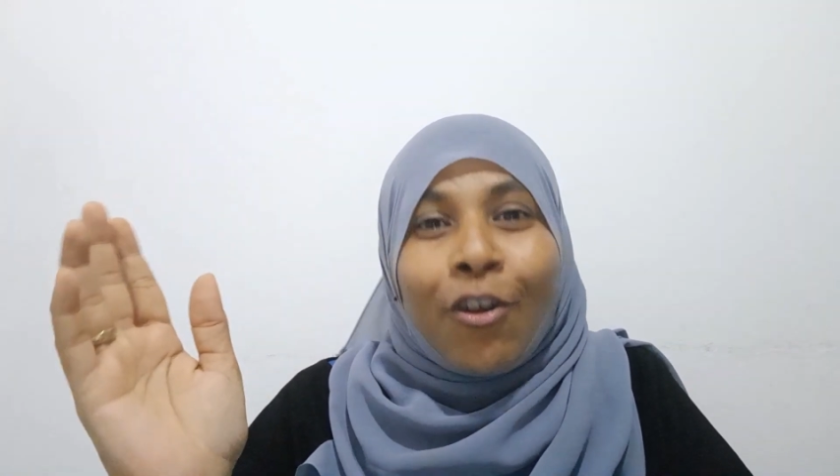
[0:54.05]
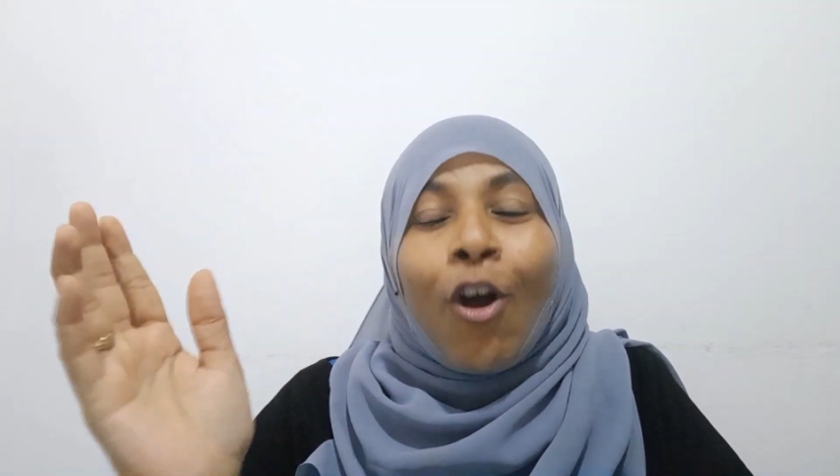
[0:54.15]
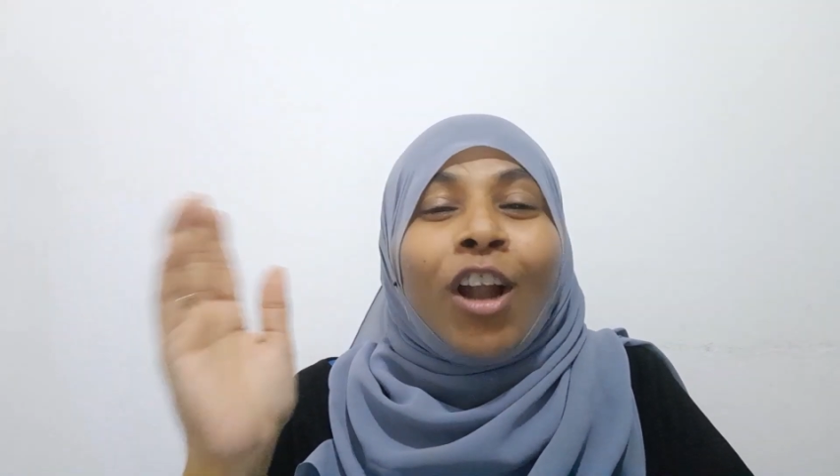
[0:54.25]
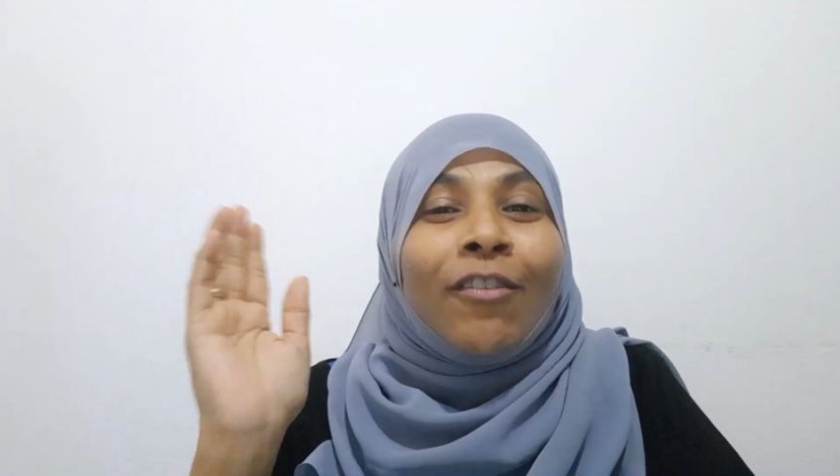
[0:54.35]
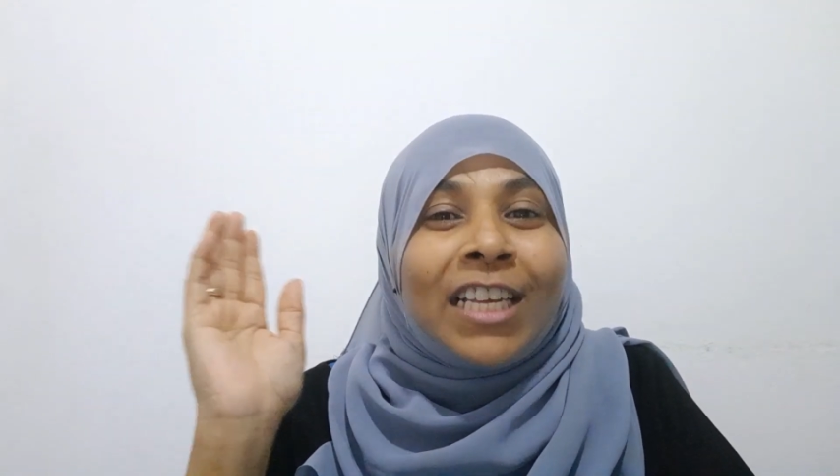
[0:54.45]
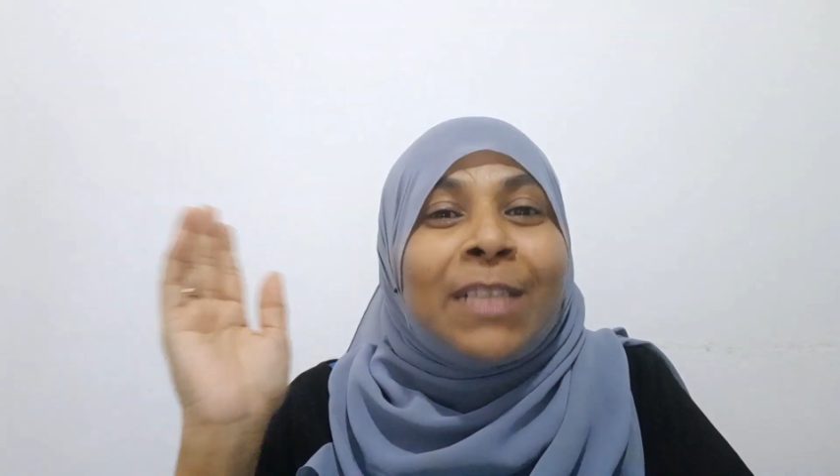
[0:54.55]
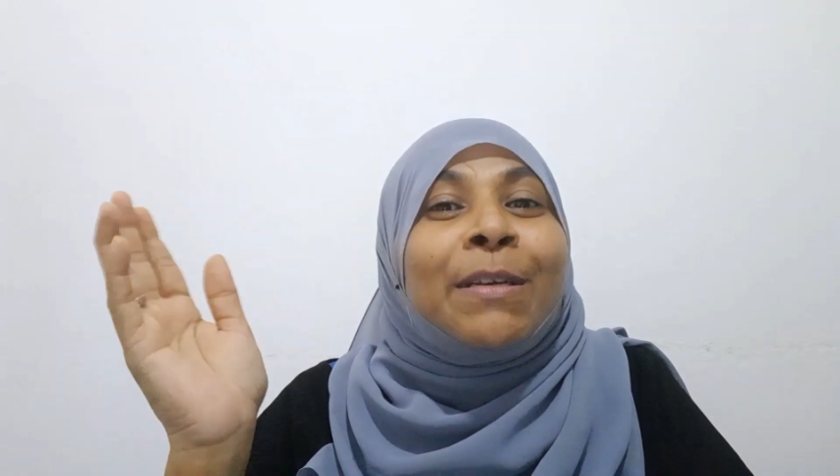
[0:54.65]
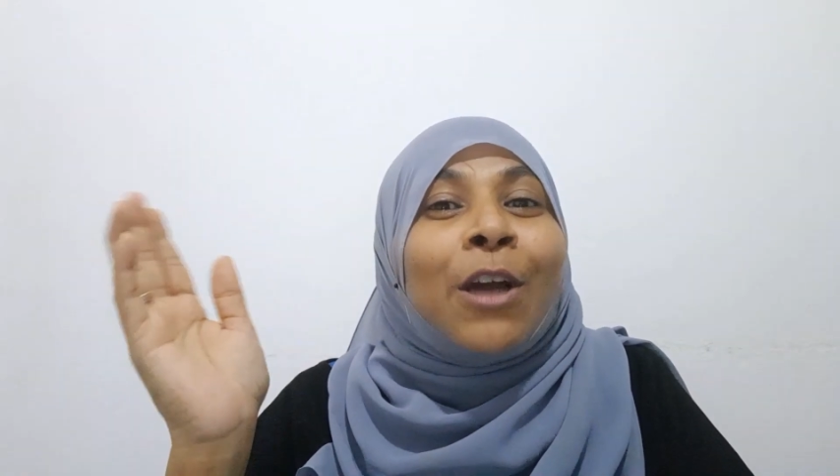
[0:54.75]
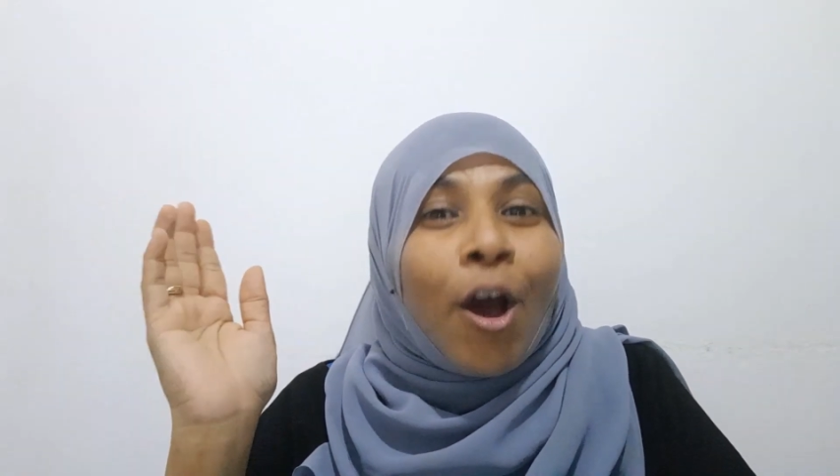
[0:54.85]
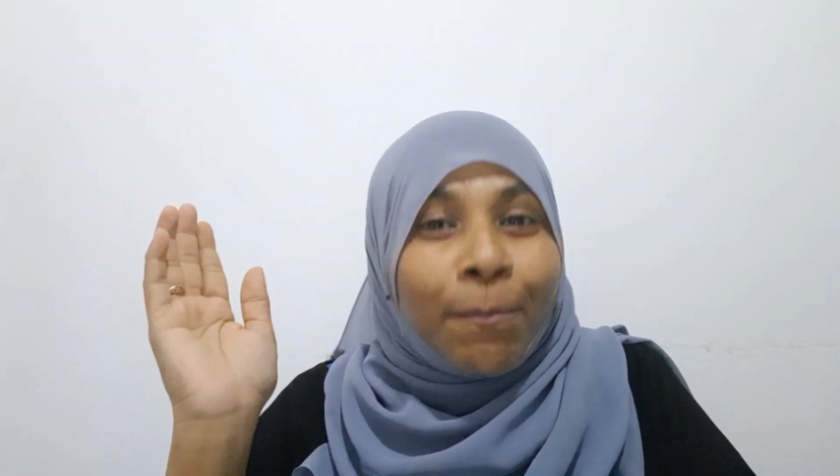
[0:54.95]
You always
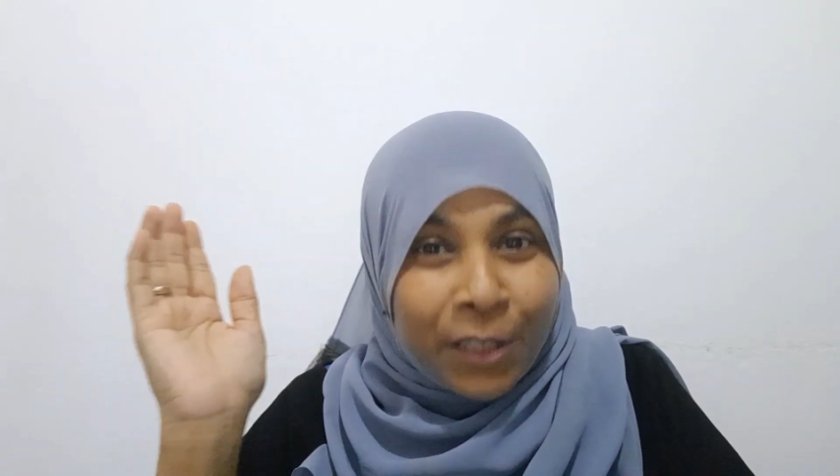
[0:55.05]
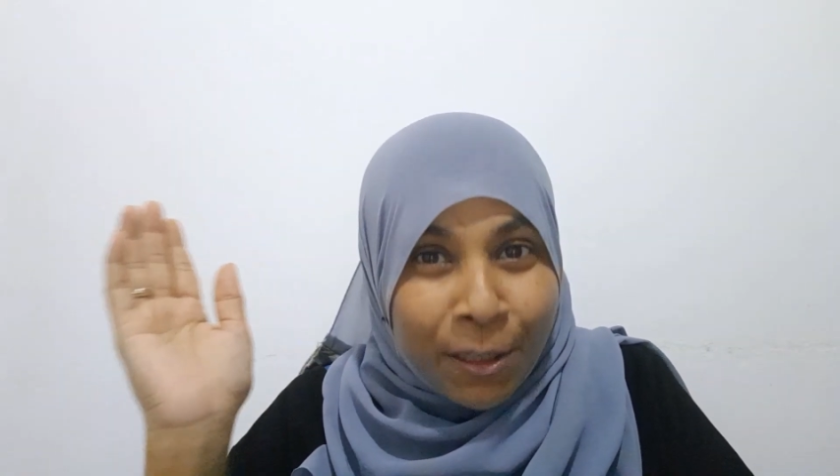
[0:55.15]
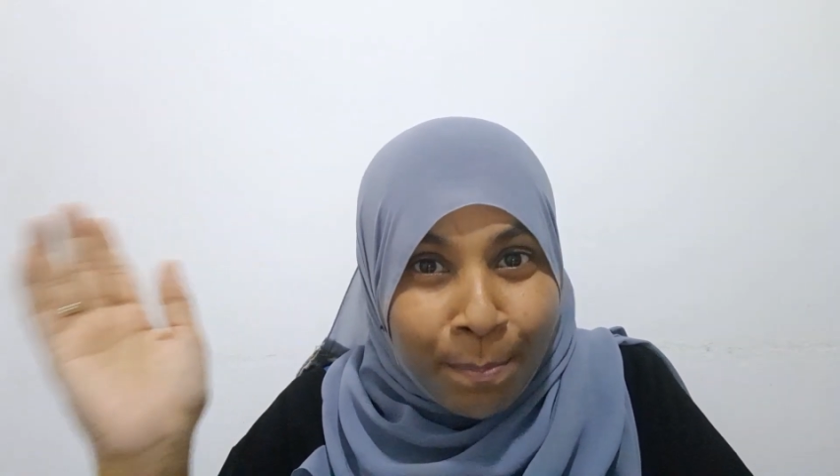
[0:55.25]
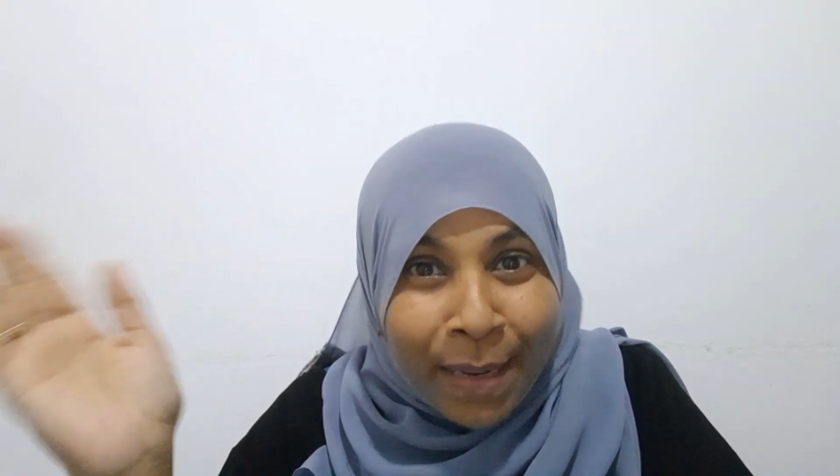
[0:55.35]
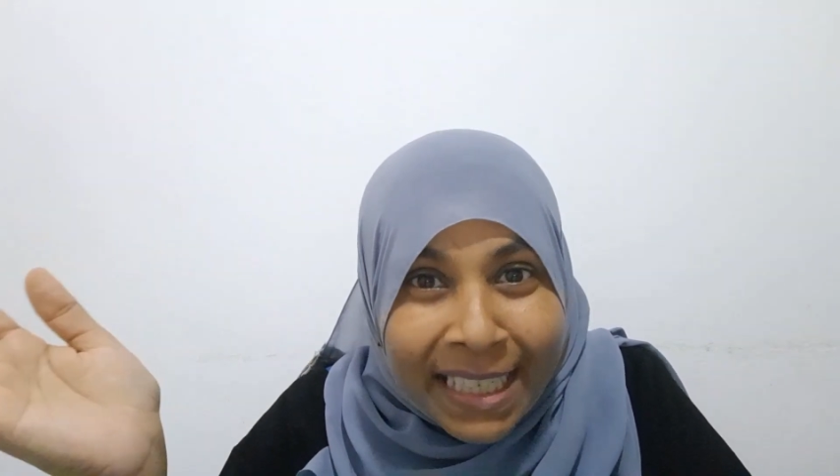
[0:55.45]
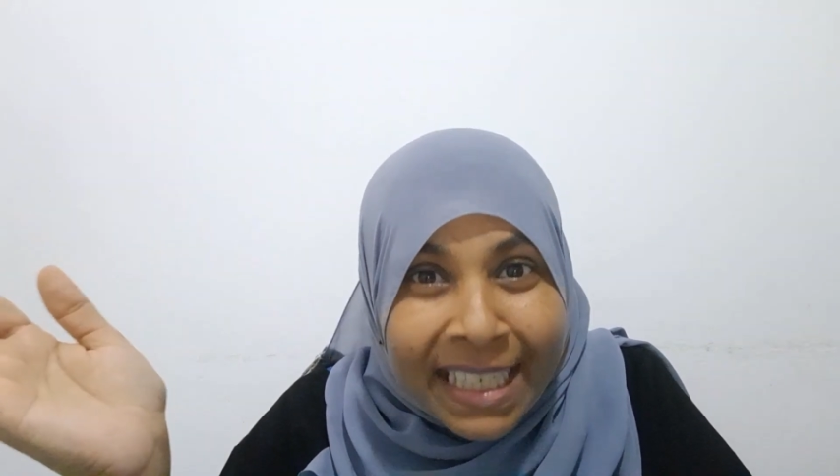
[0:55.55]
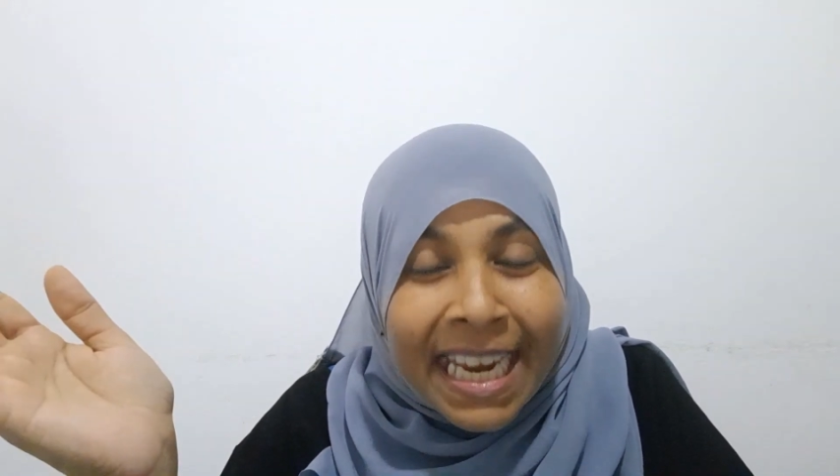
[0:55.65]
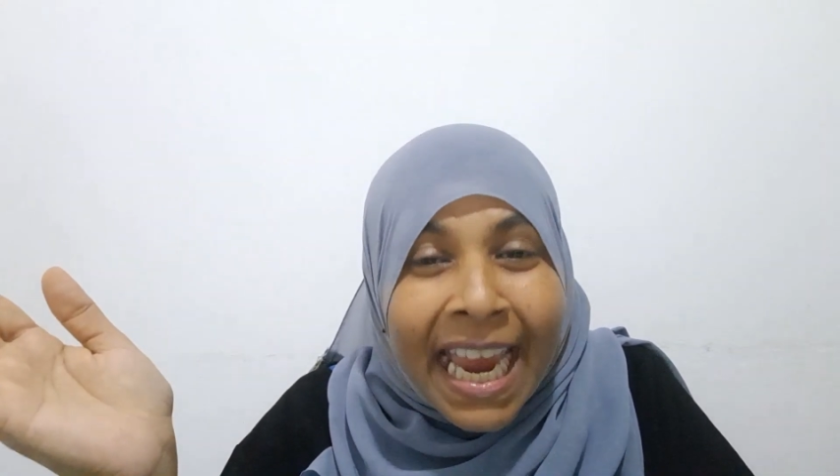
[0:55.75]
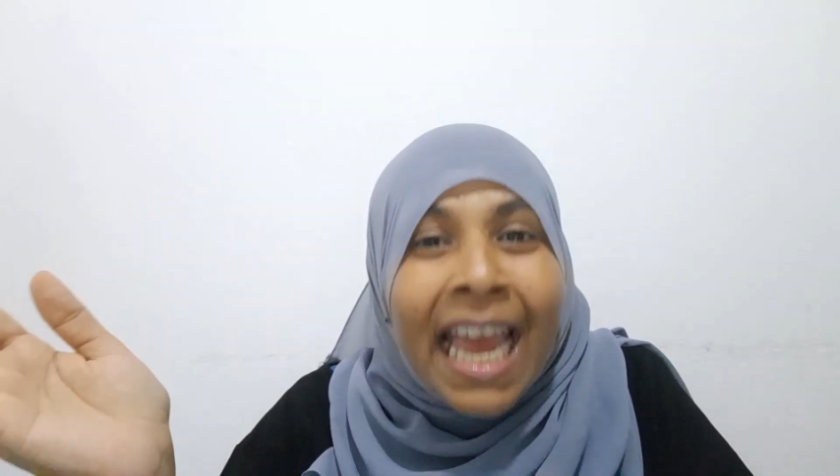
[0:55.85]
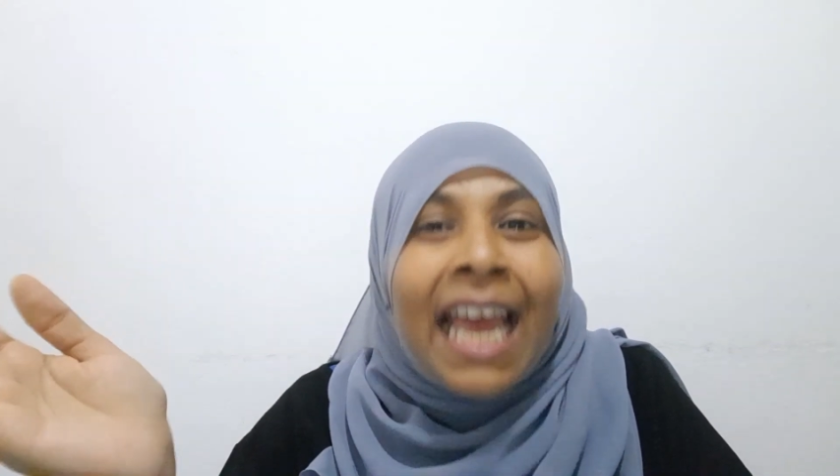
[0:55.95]
be
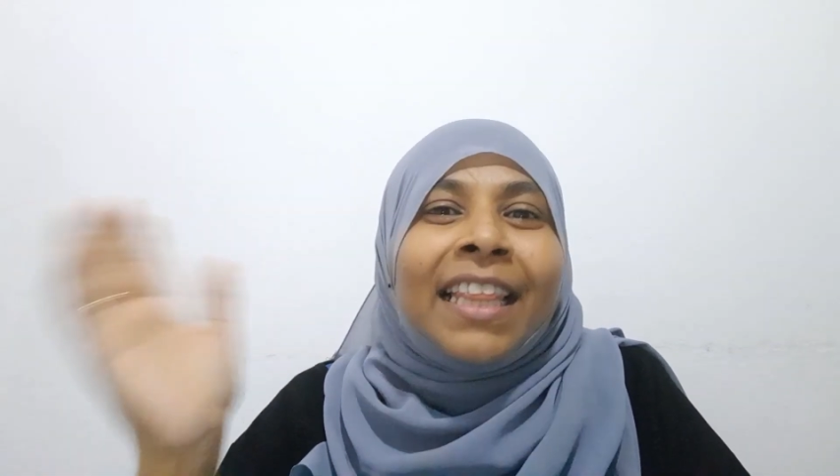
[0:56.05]
optimistic,